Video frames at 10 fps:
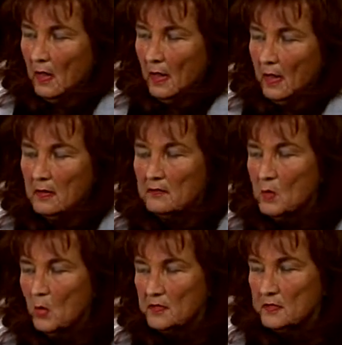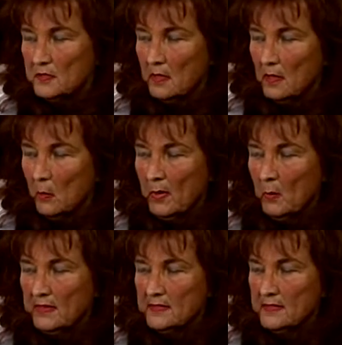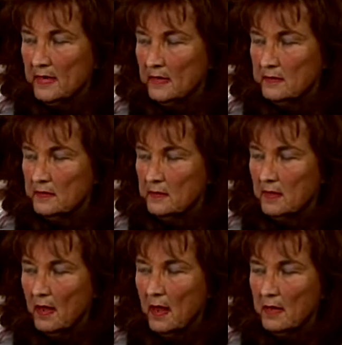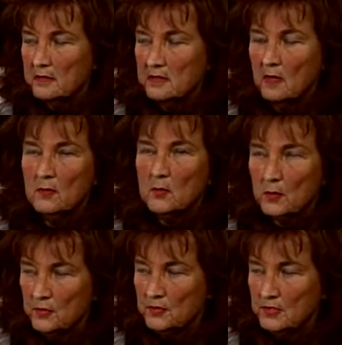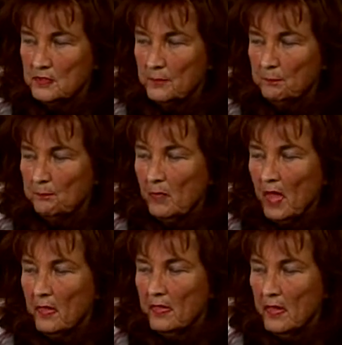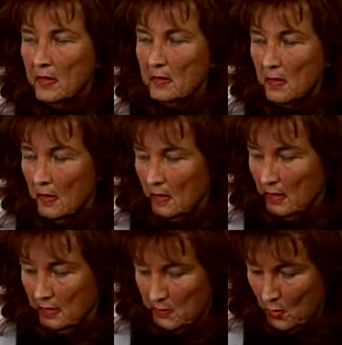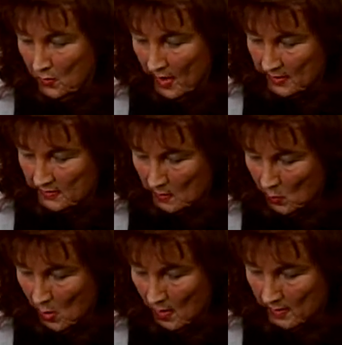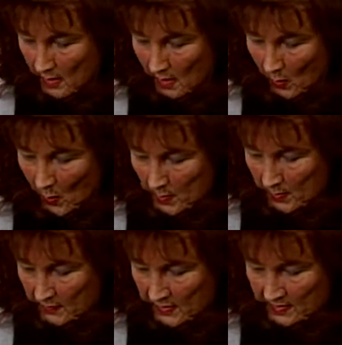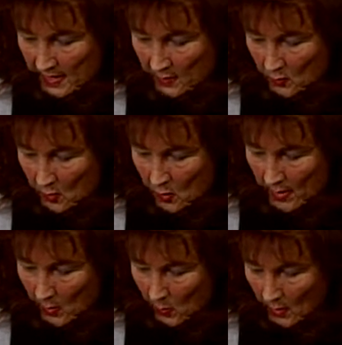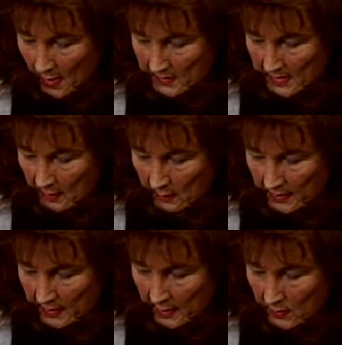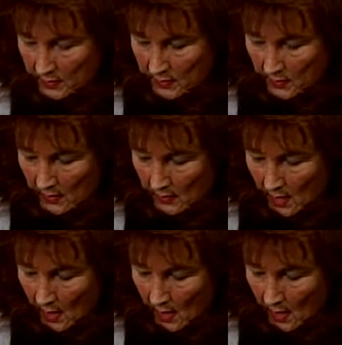and of course, we went sailing to the islands on cruises. Then, in 2001, we moved to St. Croix, where I was able to go to the